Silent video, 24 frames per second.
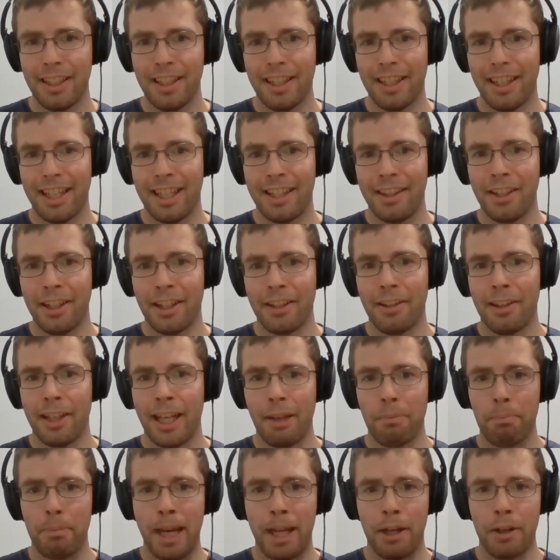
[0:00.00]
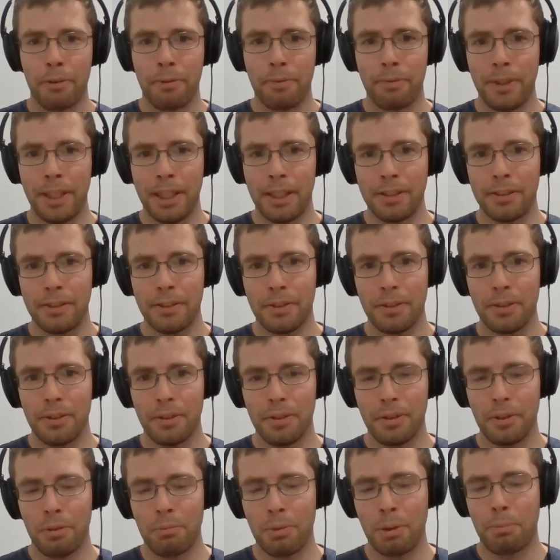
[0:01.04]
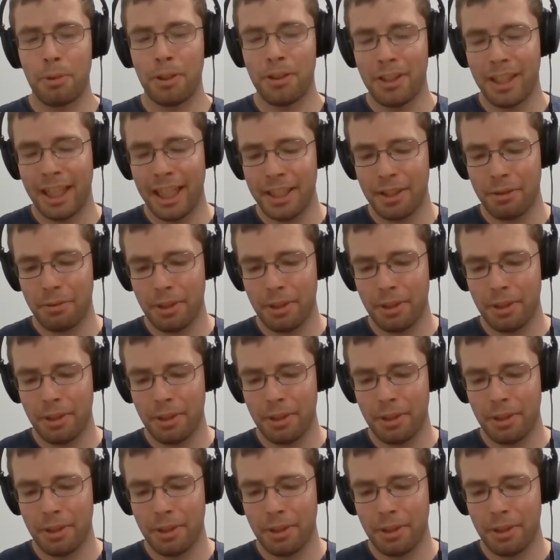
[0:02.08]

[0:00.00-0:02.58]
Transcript: and the underlying matter field. A more precise